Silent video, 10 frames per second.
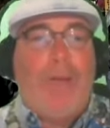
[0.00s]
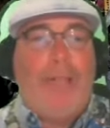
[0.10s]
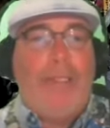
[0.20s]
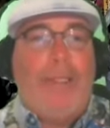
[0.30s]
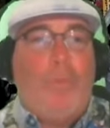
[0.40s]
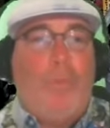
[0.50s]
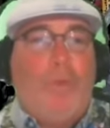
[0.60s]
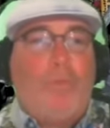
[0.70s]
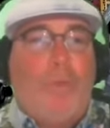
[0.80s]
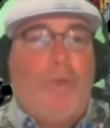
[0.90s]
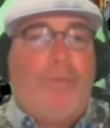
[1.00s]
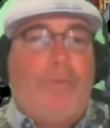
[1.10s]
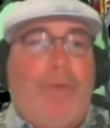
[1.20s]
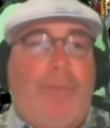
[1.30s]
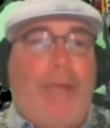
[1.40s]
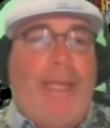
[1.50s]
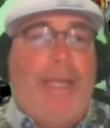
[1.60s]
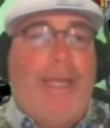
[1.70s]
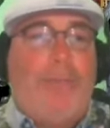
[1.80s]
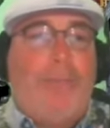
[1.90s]
rather than World War III
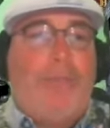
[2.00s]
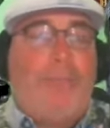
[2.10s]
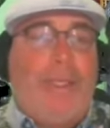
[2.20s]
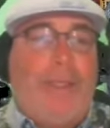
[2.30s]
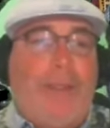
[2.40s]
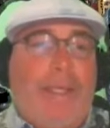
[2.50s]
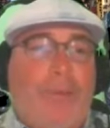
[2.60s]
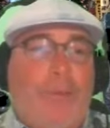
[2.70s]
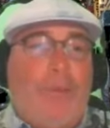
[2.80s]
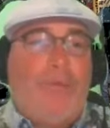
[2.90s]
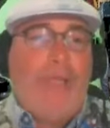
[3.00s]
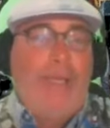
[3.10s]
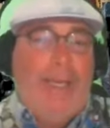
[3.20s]
breaking out between the landlords